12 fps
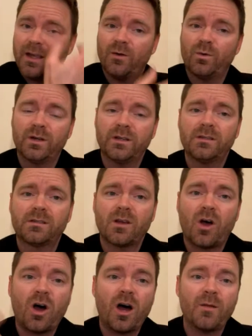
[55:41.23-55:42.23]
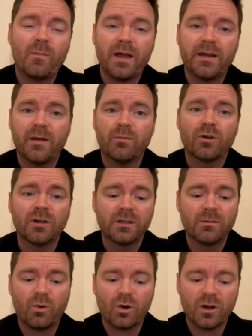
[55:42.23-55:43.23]
It was on my neighborhood,
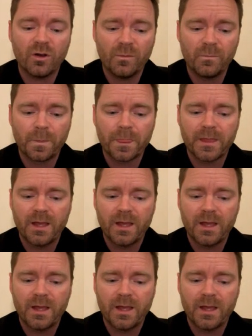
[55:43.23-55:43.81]
the Borgo.